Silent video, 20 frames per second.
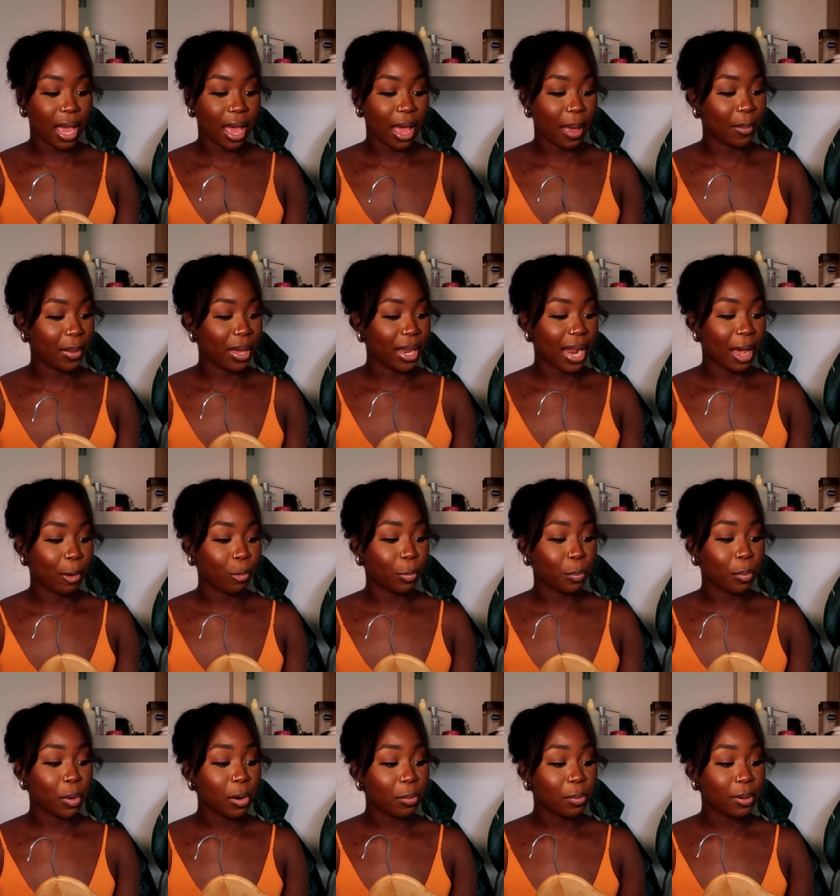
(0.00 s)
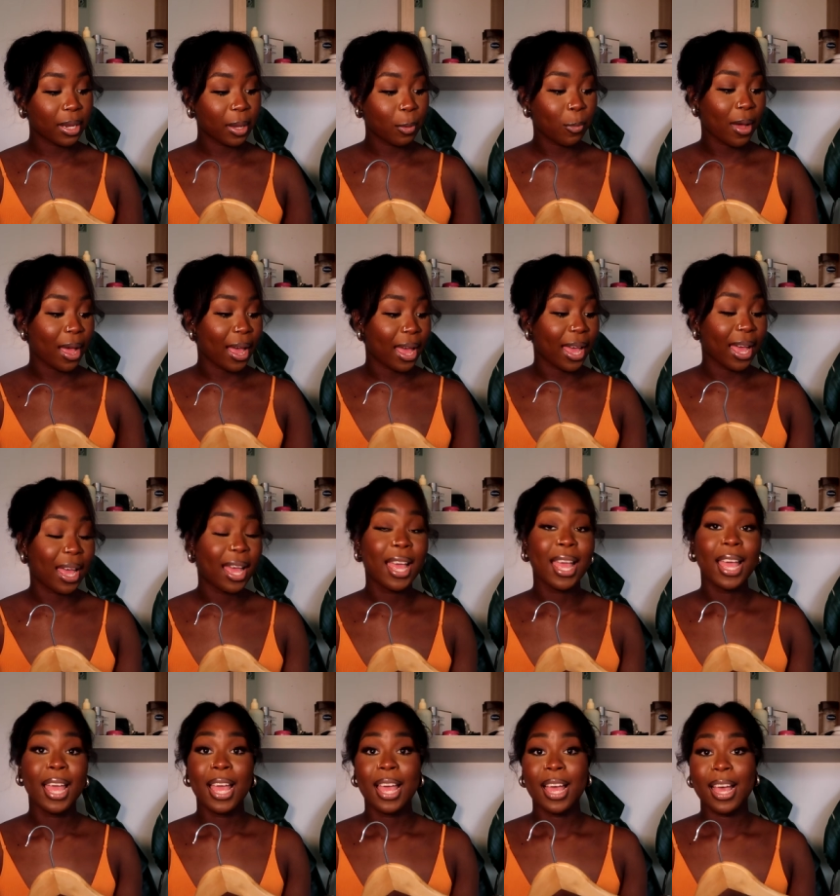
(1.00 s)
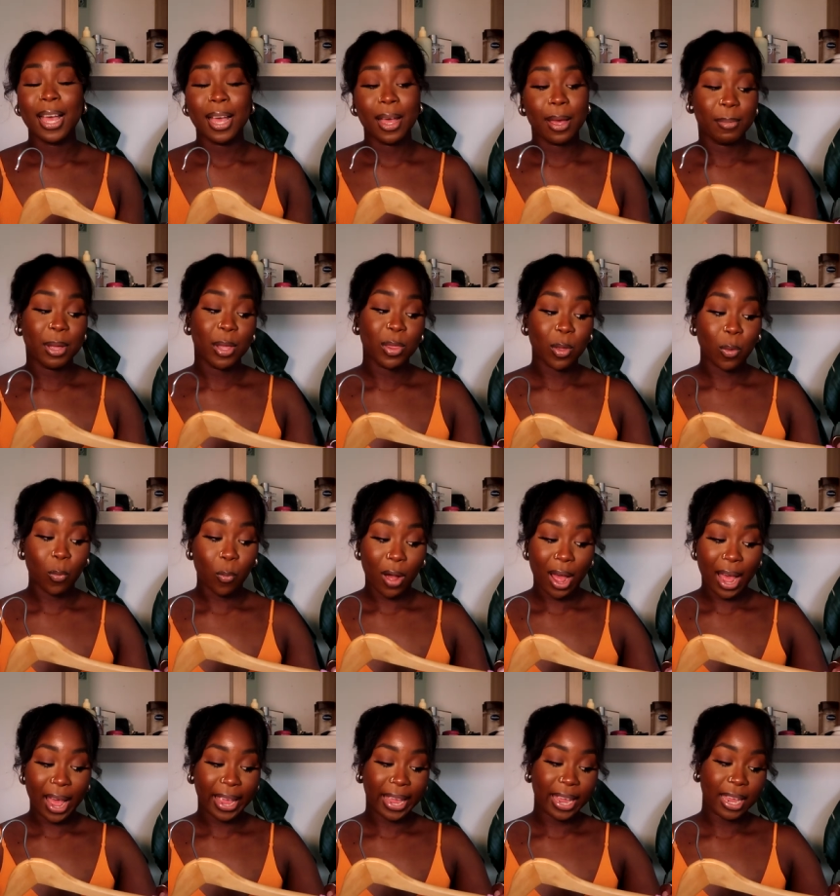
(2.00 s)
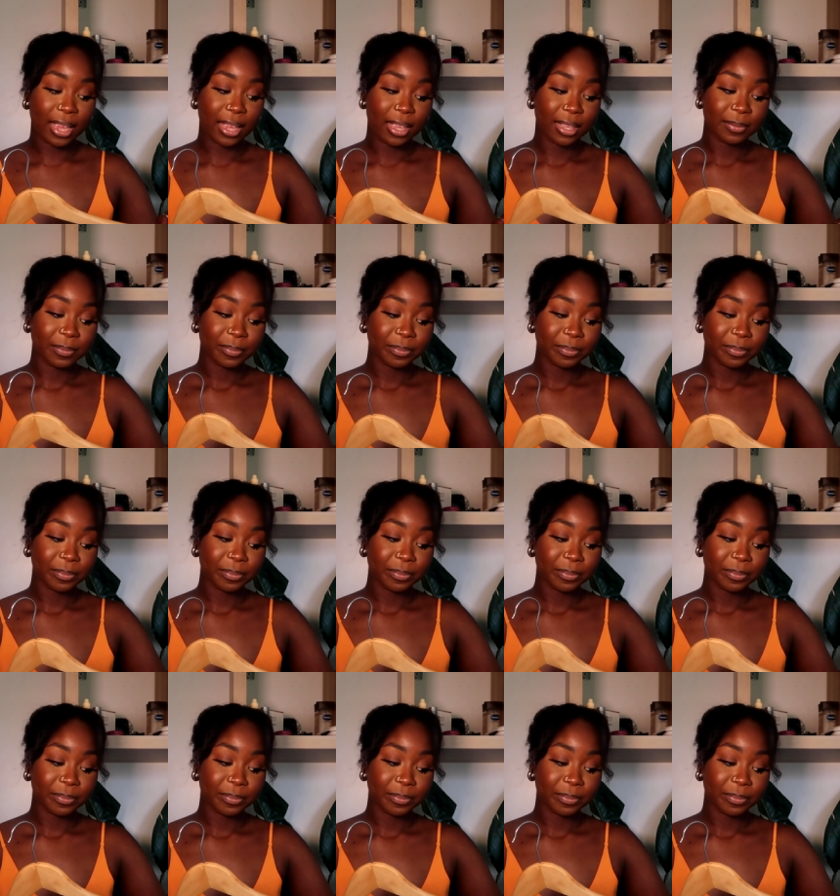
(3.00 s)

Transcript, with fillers: Um, and I would probably wear um, the white